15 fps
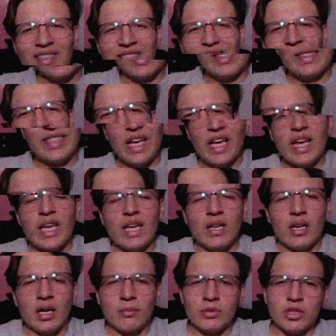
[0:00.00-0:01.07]

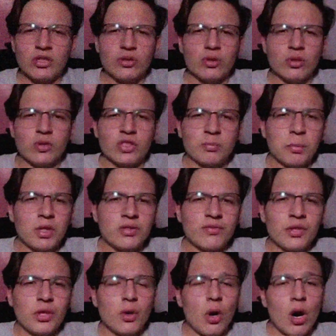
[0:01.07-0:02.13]
Today, I'm gonna do a
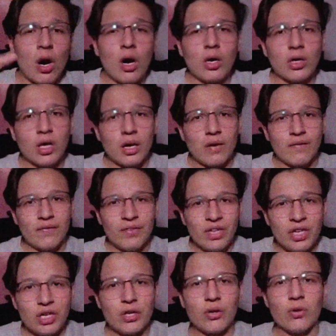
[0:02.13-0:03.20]
response video on a
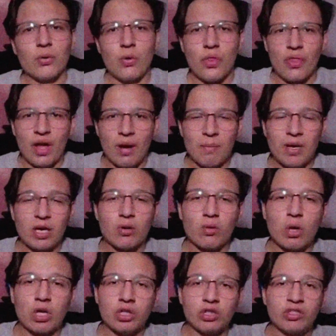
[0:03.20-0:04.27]
video that
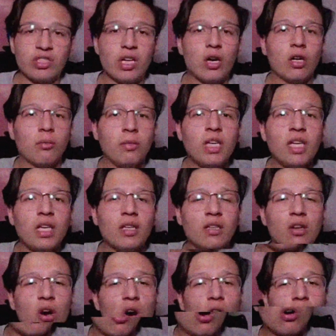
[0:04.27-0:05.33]
Michael Rogers did on
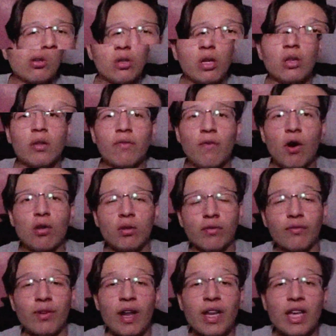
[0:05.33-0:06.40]
me called The Fall
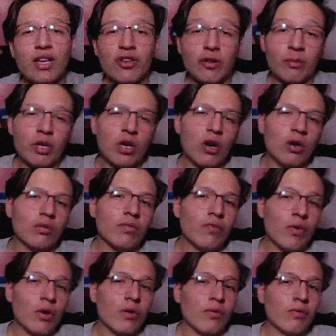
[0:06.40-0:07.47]
of Freddy. It should be called
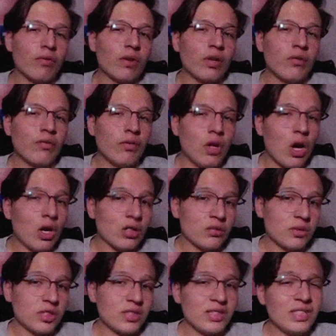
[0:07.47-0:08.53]
Fall of Fred
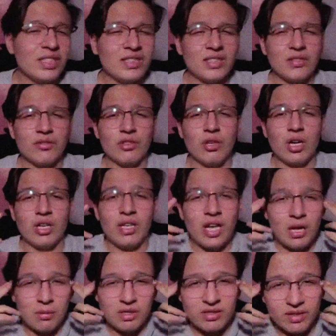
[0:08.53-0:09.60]
Vlogs because he doesn't even know how to
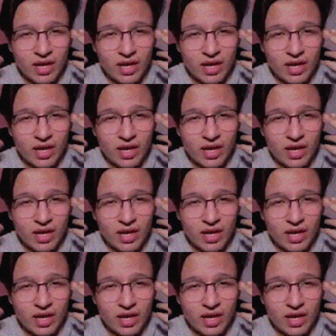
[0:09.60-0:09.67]
name his